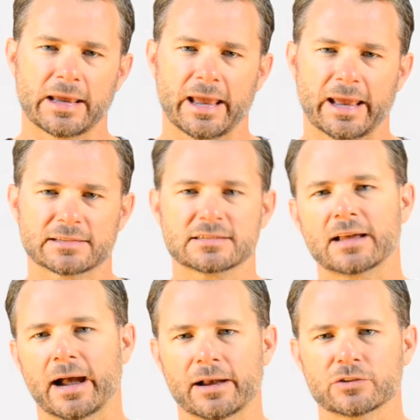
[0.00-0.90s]
and
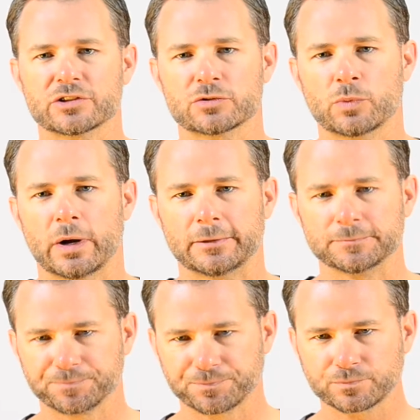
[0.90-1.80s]
styles as well.
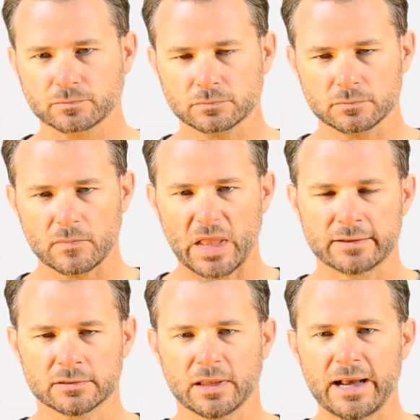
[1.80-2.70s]

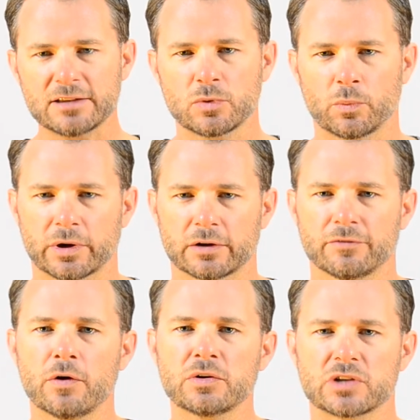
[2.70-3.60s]
And the last one we're going to
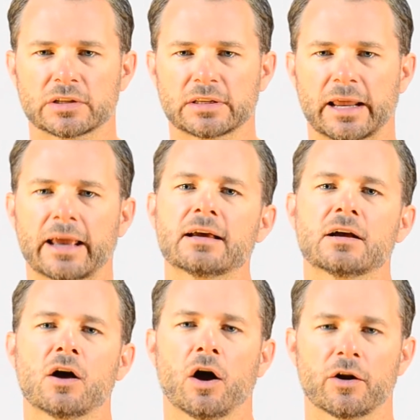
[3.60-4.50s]
focus on today
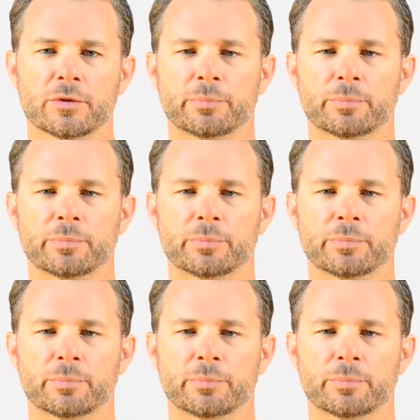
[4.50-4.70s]
are the